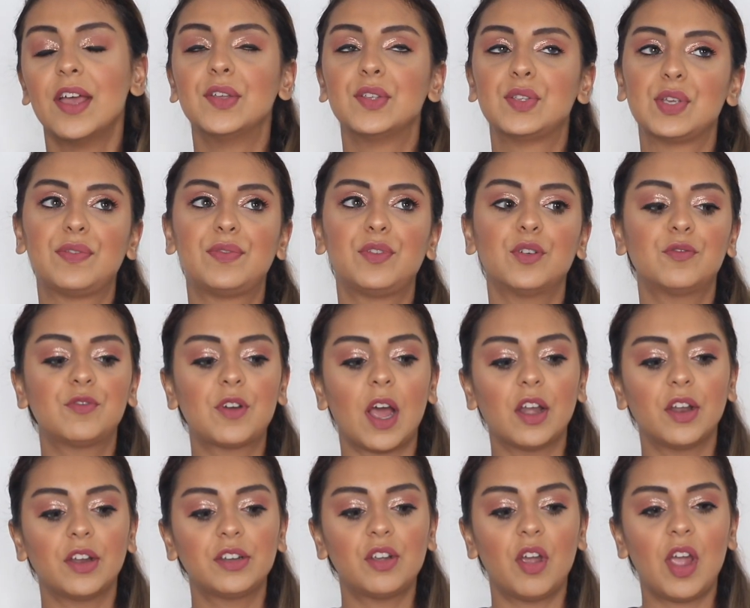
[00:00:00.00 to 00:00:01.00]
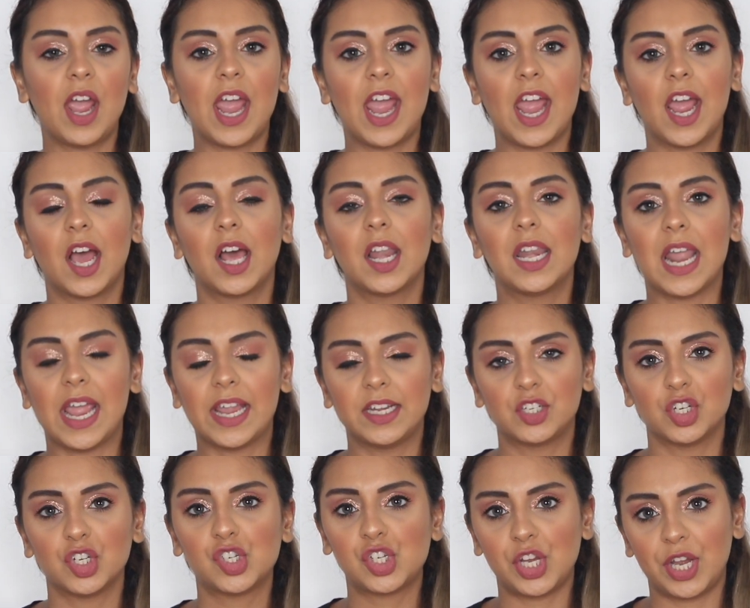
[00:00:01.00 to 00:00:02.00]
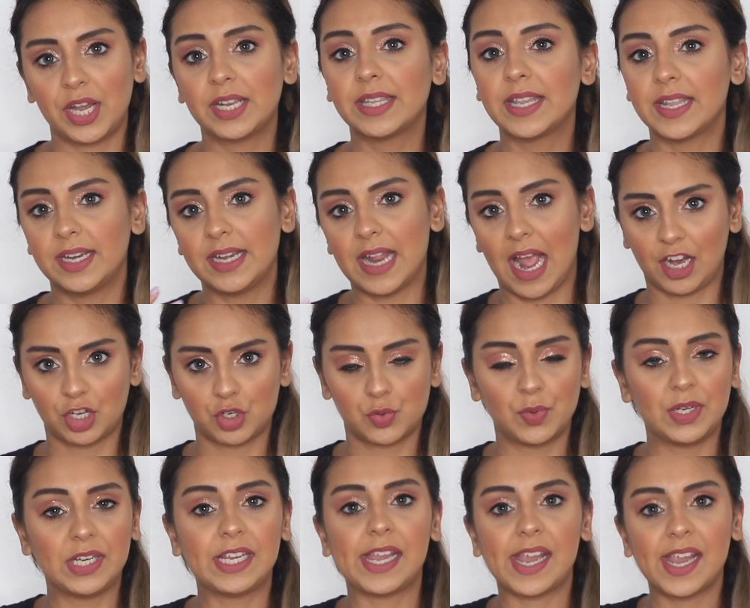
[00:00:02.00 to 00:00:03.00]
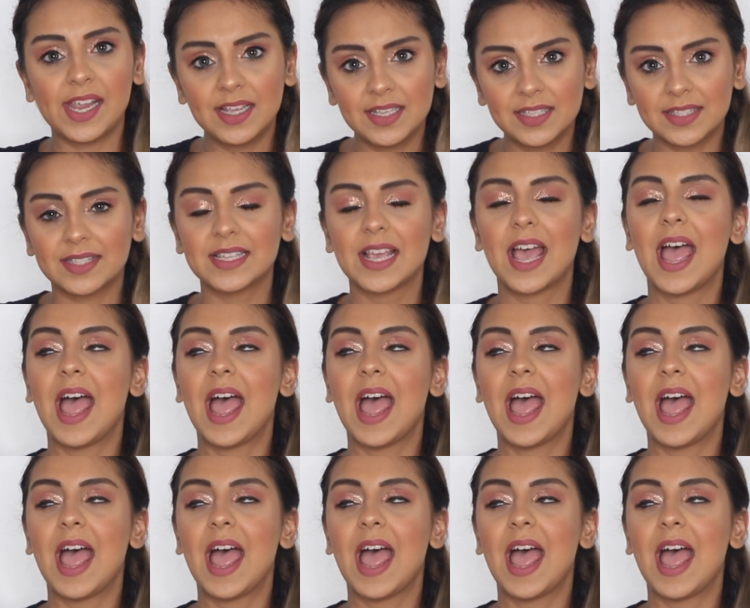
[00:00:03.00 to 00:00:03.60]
So if you've colored your hair a lighter shade than it actually is,